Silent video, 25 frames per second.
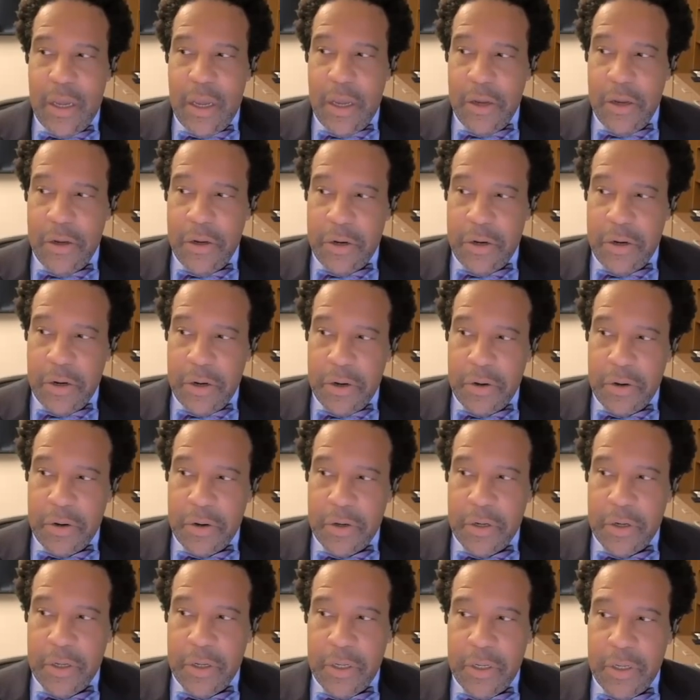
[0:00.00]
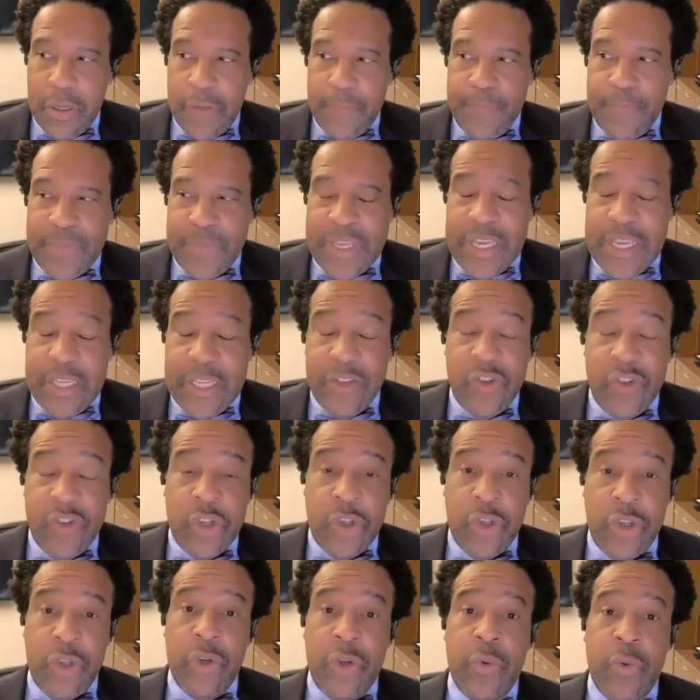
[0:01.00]
hunger,
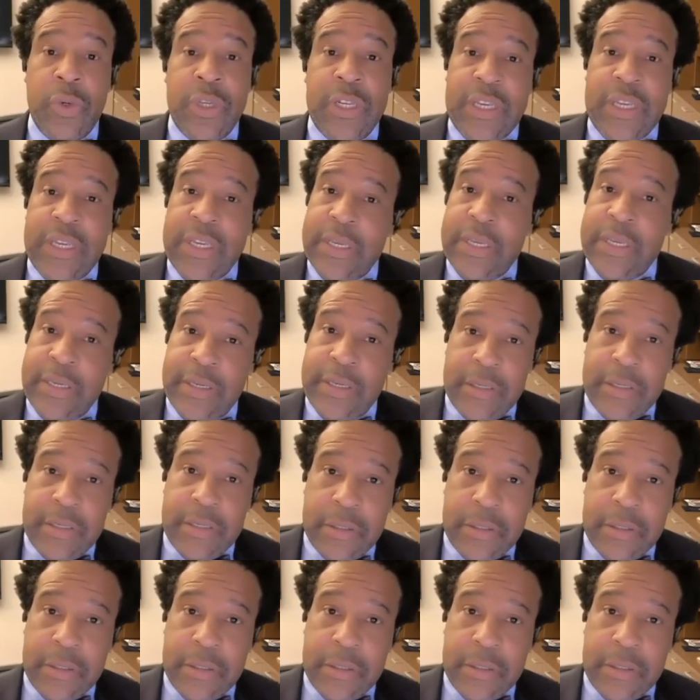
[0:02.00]
ingenuity,